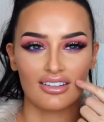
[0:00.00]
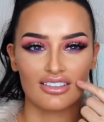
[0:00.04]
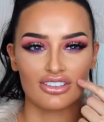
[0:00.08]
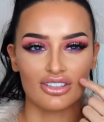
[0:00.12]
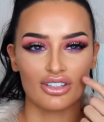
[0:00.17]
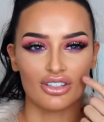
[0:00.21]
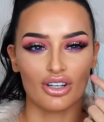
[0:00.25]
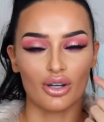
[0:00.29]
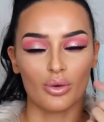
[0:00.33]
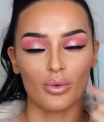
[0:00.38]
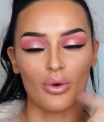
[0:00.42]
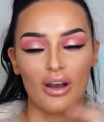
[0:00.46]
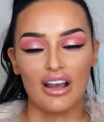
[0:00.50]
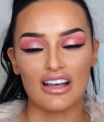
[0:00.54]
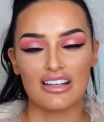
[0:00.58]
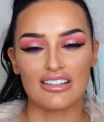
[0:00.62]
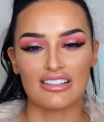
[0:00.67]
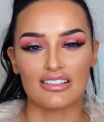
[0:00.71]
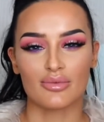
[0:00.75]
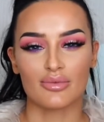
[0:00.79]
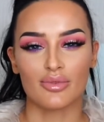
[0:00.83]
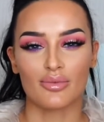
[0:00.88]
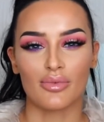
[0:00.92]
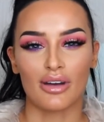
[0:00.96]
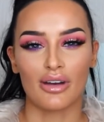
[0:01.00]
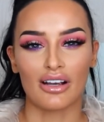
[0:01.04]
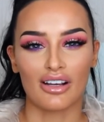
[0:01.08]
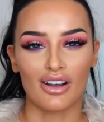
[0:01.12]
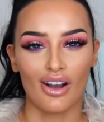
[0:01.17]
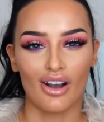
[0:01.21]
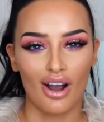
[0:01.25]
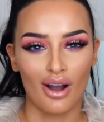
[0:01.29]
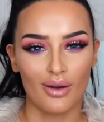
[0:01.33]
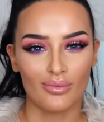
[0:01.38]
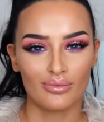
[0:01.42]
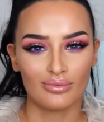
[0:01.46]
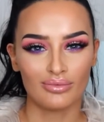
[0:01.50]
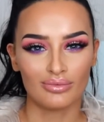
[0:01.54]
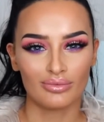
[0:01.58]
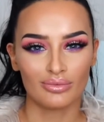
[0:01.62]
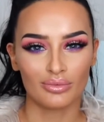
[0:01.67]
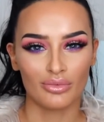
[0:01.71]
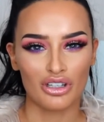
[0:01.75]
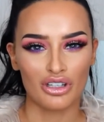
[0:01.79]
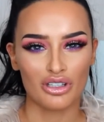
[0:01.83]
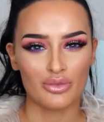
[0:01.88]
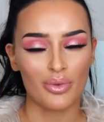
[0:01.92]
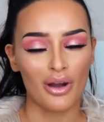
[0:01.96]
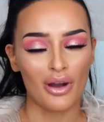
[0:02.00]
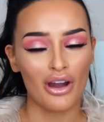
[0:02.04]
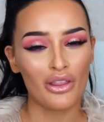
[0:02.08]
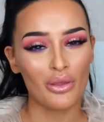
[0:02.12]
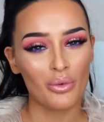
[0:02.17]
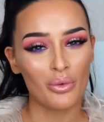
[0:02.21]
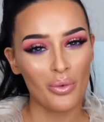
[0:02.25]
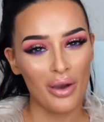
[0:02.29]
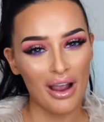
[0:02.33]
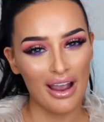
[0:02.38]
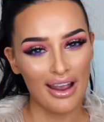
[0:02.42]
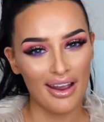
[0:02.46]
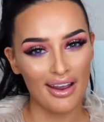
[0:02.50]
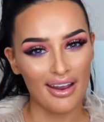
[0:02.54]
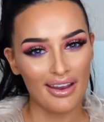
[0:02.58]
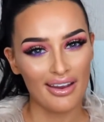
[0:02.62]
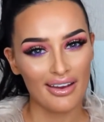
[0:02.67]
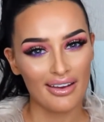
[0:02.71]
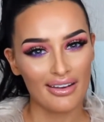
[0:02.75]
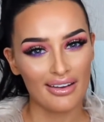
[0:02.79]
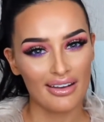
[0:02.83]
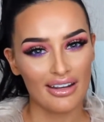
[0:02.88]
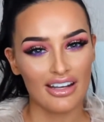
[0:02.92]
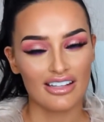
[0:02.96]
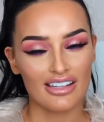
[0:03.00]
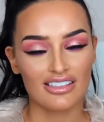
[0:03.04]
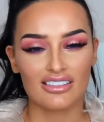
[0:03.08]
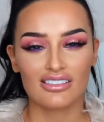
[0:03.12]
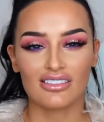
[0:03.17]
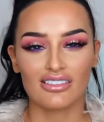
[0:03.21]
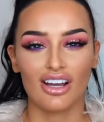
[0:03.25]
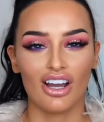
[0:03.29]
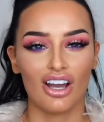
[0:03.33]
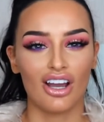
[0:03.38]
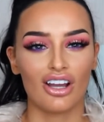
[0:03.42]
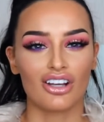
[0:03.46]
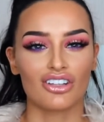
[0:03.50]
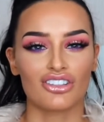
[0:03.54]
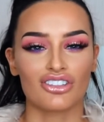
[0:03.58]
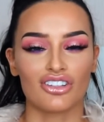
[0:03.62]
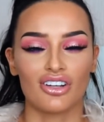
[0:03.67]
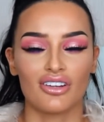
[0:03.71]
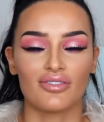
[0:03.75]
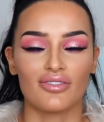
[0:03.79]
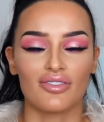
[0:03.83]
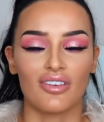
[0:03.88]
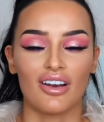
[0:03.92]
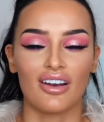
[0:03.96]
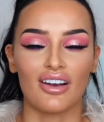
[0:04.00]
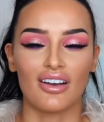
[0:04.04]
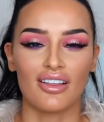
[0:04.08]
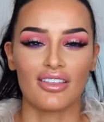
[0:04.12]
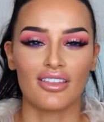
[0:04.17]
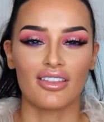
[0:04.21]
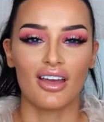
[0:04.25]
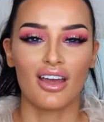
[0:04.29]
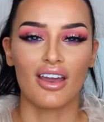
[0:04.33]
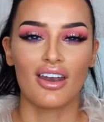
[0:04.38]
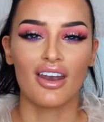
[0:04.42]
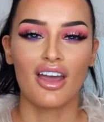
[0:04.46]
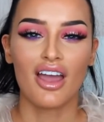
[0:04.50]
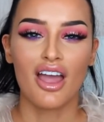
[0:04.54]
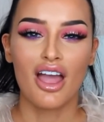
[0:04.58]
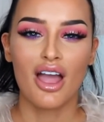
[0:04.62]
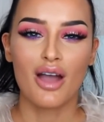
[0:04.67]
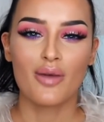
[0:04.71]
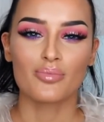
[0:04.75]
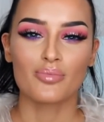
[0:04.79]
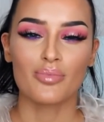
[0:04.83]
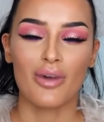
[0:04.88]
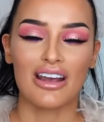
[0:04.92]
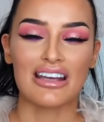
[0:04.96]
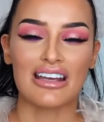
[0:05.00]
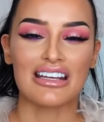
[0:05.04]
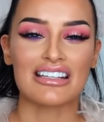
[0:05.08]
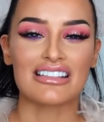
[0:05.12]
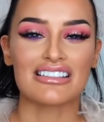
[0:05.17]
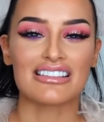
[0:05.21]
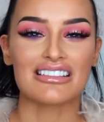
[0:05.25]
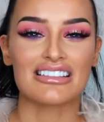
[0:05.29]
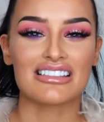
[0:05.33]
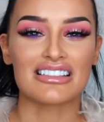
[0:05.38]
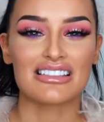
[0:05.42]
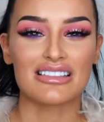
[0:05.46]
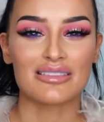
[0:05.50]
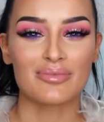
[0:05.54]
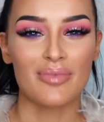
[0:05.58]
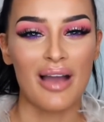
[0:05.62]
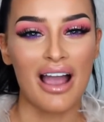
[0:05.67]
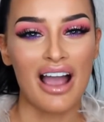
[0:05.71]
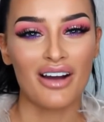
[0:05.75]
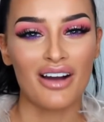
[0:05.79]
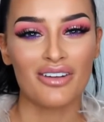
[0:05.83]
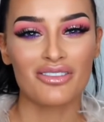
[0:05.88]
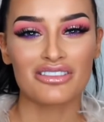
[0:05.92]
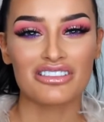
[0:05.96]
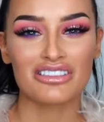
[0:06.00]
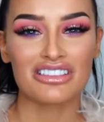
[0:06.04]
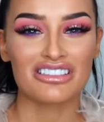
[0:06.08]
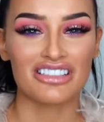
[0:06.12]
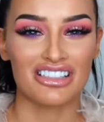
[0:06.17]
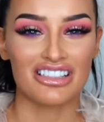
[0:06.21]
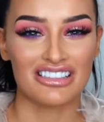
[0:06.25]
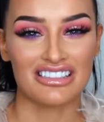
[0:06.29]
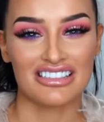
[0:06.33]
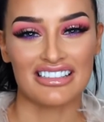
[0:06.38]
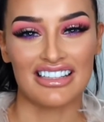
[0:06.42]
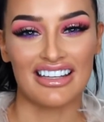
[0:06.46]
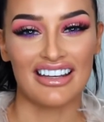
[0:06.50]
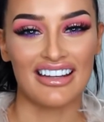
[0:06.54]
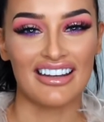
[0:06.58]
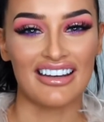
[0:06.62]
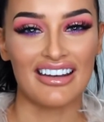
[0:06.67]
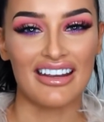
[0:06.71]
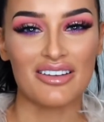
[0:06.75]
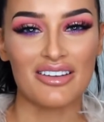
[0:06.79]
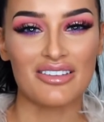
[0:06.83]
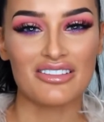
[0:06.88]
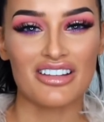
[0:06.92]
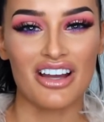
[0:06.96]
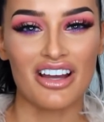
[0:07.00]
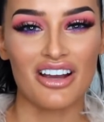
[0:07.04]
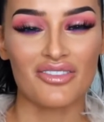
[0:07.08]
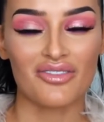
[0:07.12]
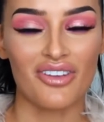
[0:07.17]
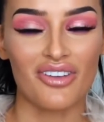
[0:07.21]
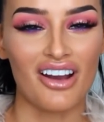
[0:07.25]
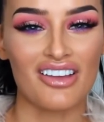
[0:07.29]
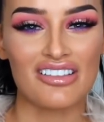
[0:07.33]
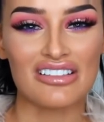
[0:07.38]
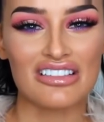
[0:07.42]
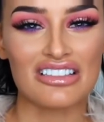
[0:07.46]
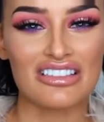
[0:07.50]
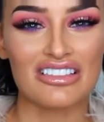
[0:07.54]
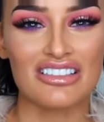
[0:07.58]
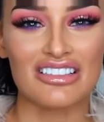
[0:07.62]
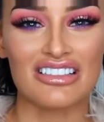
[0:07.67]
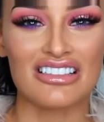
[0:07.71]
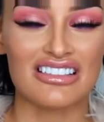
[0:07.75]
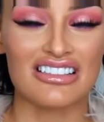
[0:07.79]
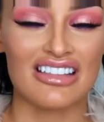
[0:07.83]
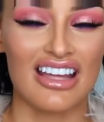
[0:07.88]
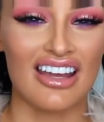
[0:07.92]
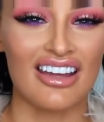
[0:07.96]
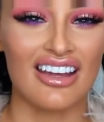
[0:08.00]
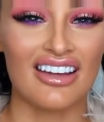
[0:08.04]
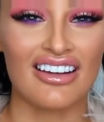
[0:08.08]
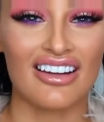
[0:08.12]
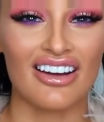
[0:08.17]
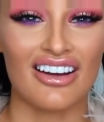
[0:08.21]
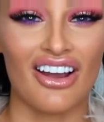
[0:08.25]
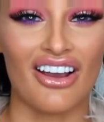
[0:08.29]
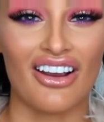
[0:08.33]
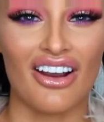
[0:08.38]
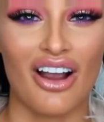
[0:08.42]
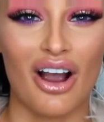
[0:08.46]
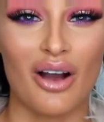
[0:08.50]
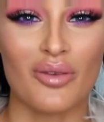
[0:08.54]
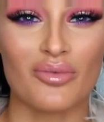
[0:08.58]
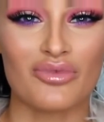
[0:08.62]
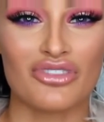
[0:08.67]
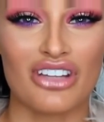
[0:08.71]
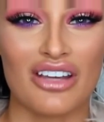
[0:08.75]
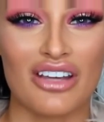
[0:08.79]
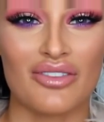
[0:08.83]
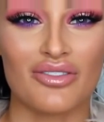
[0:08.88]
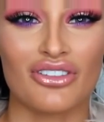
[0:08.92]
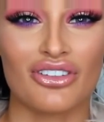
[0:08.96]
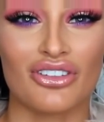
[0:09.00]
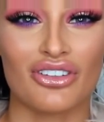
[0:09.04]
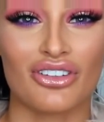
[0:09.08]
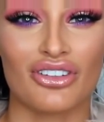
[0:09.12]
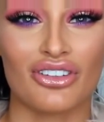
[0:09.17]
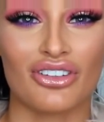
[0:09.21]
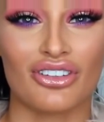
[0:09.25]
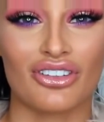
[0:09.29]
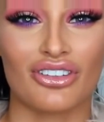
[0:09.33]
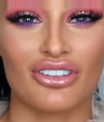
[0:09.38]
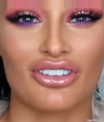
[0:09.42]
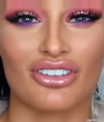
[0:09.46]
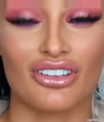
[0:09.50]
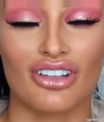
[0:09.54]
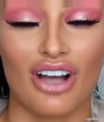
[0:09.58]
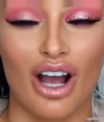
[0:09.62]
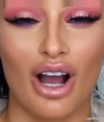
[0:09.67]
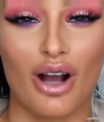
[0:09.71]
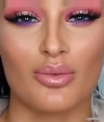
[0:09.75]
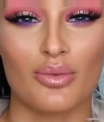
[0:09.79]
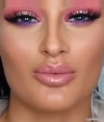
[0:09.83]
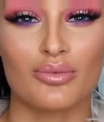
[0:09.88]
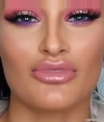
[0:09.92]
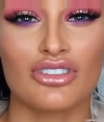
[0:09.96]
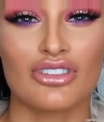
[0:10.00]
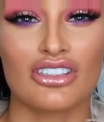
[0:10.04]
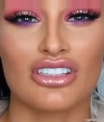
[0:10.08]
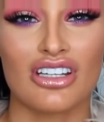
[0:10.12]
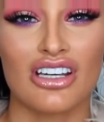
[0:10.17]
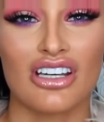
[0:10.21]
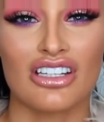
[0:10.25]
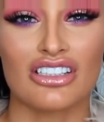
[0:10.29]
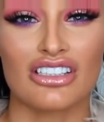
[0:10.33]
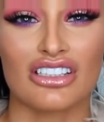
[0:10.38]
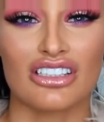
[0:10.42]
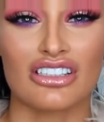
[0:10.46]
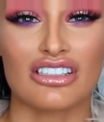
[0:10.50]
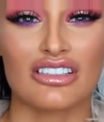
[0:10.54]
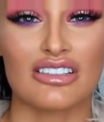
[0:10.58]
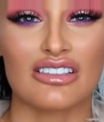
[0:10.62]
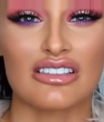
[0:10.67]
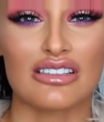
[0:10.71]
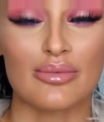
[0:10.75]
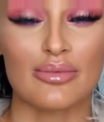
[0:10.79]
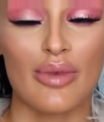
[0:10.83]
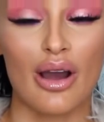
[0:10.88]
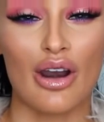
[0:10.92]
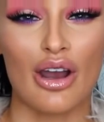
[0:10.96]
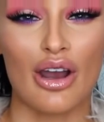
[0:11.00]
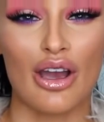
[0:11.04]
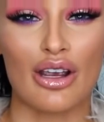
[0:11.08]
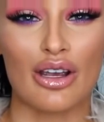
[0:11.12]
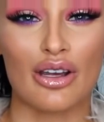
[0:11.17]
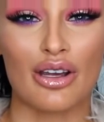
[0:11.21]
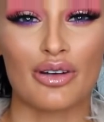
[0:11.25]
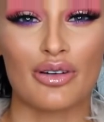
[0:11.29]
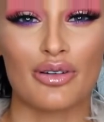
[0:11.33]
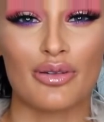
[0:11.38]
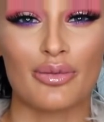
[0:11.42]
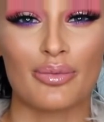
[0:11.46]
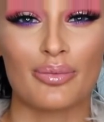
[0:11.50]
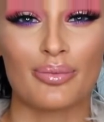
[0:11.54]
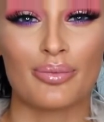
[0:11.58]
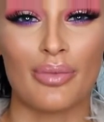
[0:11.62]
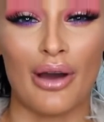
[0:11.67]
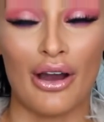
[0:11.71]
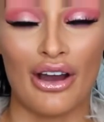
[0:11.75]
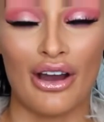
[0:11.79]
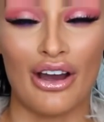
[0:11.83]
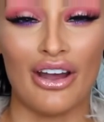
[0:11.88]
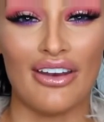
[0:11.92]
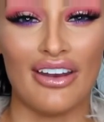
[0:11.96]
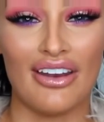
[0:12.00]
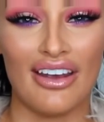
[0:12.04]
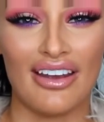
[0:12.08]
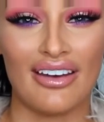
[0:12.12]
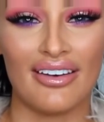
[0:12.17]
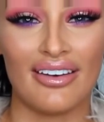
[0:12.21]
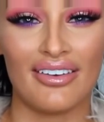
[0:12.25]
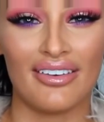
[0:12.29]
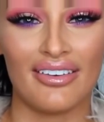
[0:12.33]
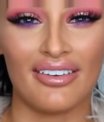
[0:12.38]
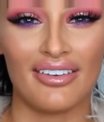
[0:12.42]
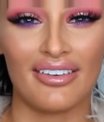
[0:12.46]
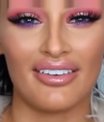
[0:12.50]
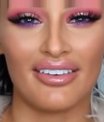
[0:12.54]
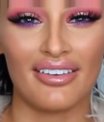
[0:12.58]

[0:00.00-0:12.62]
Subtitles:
took away some of my gum, which, by the way, it doesn't hurt because you don't feel anything, but it smells disgusting. He was like, right, this is gonna stink, like, I'm shaving your gums, so it's gonna smell like burning.